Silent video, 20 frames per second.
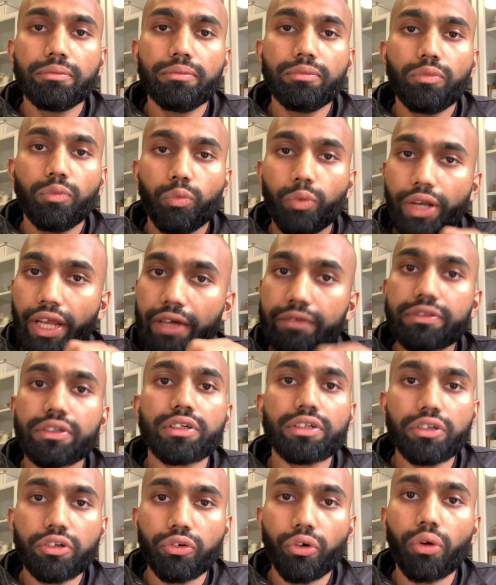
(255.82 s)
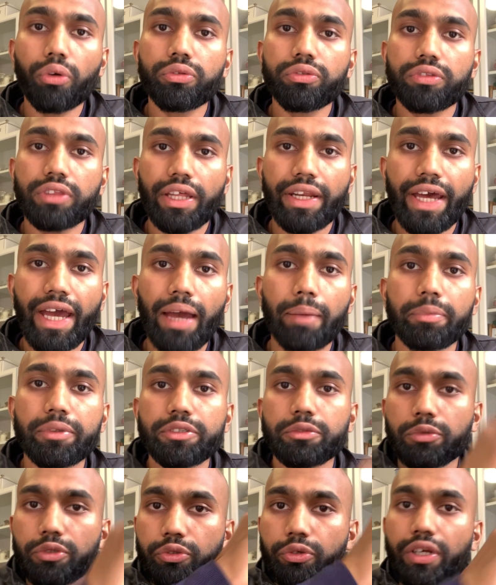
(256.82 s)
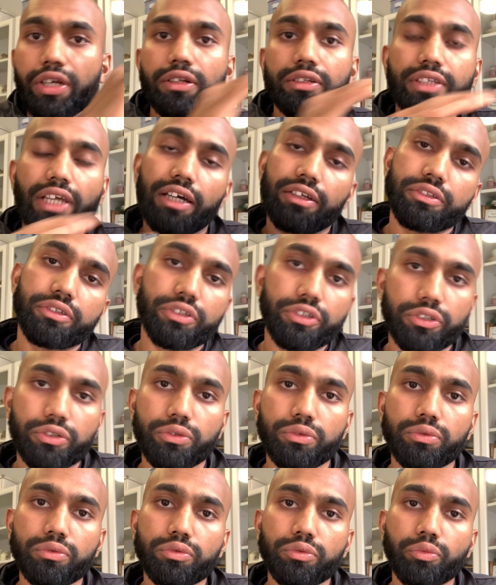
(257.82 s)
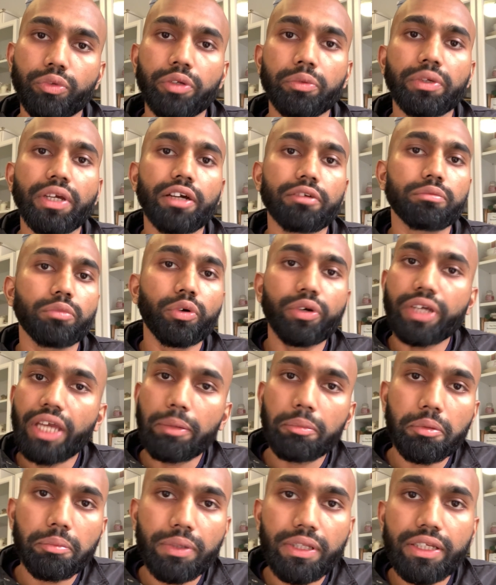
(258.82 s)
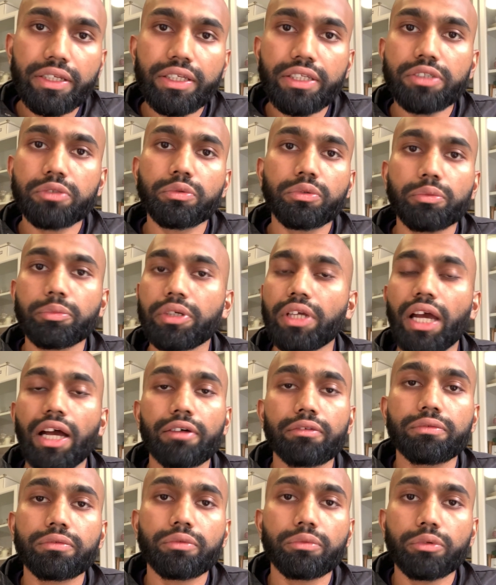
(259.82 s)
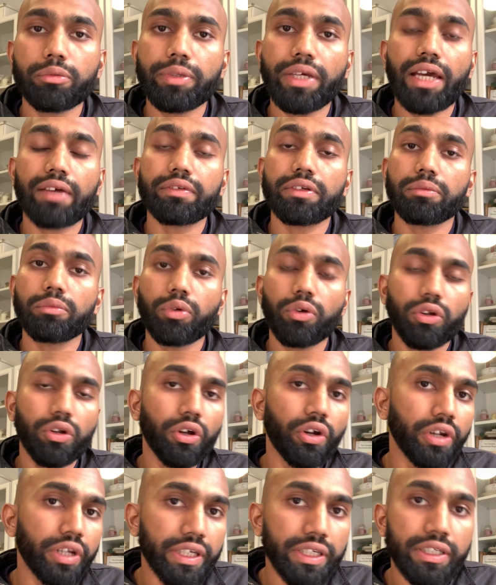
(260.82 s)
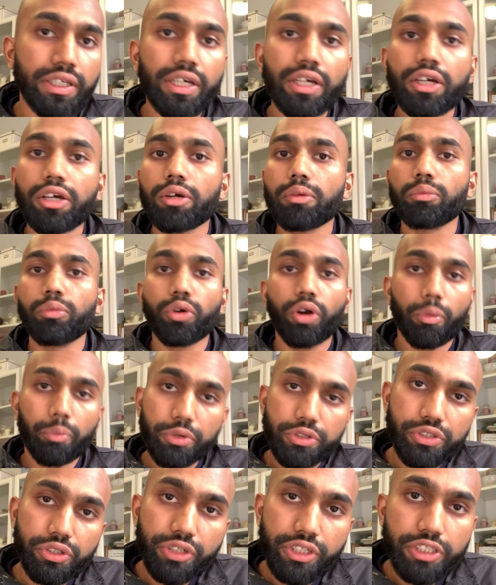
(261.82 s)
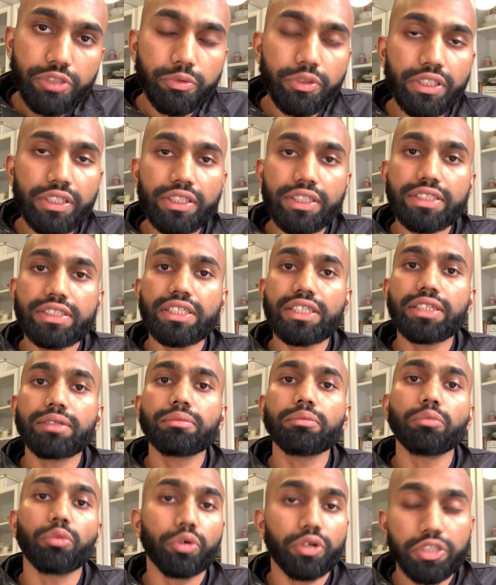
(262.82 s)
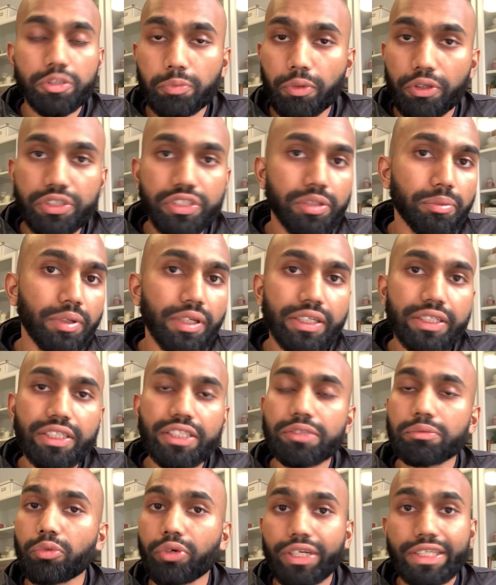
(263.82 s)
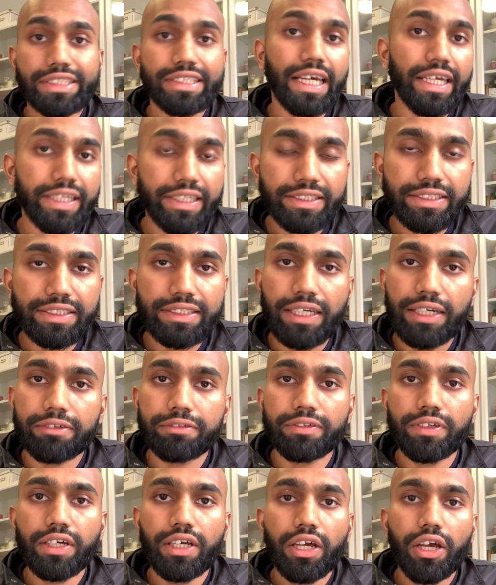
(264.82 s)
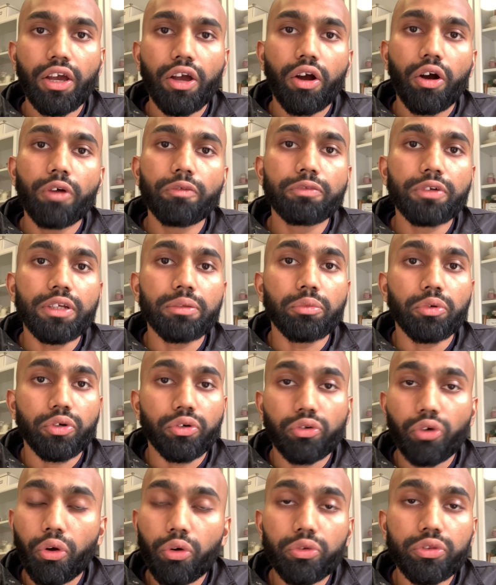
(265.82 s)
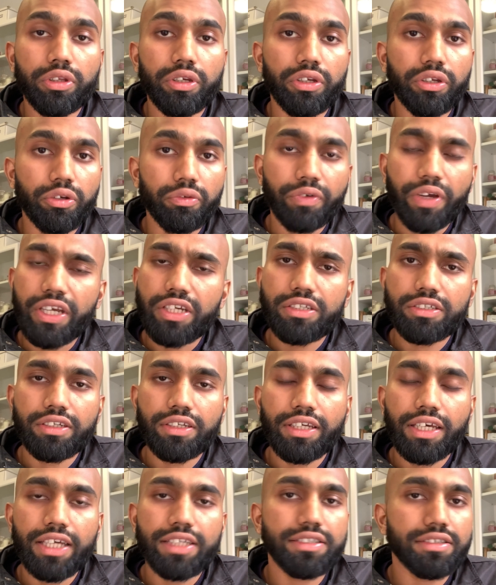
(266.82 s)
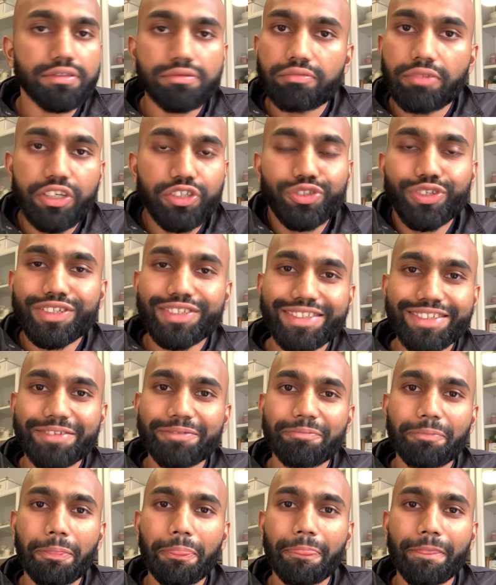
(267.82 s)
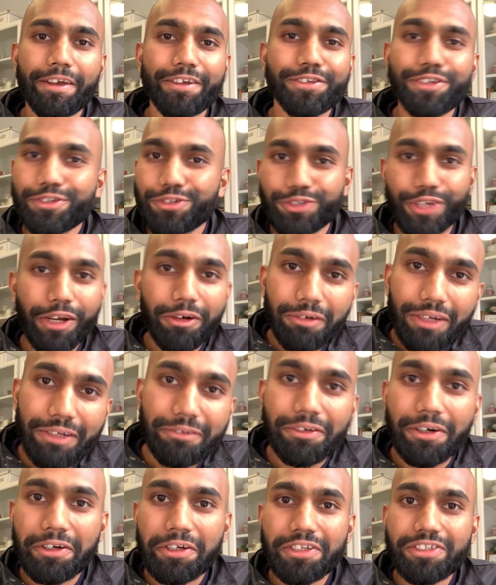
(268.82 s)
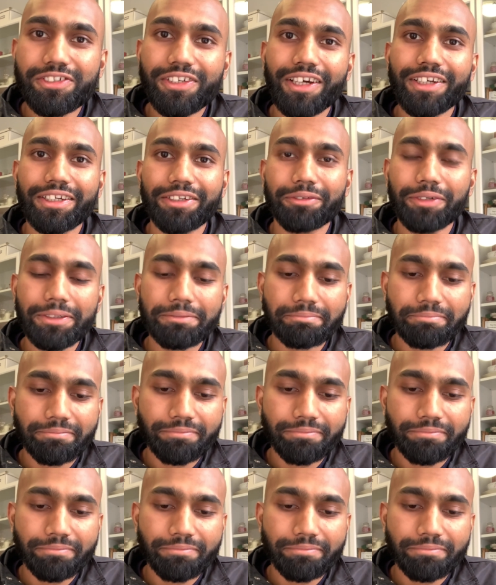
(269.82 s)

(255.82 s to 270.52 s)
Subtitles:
whatever growth that happens will trickle down to you. When we have more capabilities, we'll be having more learning, more opportunities within the team, more responsibilities, more exciting stuff, hopefully more growth and innovation. It's just generally very exciting, right?